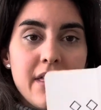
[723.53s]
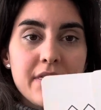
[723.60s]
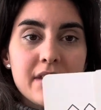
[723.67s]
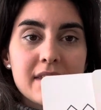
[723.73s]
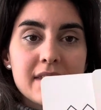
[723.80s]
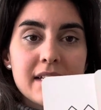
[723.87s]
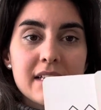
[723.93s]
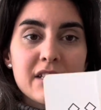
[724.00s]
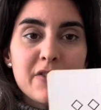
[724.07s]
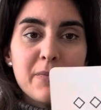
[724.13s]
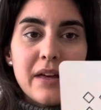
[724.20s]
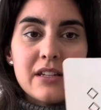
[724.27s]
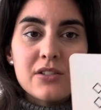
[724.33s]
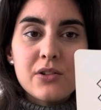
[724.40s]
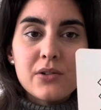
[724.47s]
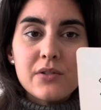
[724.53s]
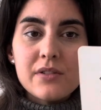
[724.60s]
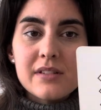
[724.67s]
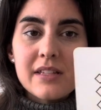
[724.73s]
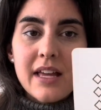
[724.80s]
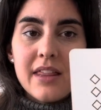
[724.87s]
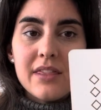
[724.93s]
the Six of
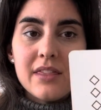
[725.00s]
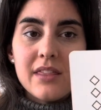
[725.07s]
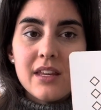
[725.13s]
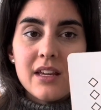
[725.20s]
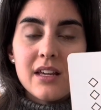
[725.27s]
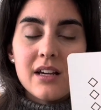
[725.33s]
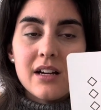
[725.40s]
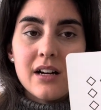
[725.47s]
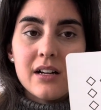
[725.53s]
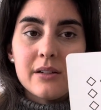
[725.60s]
Pentacles and the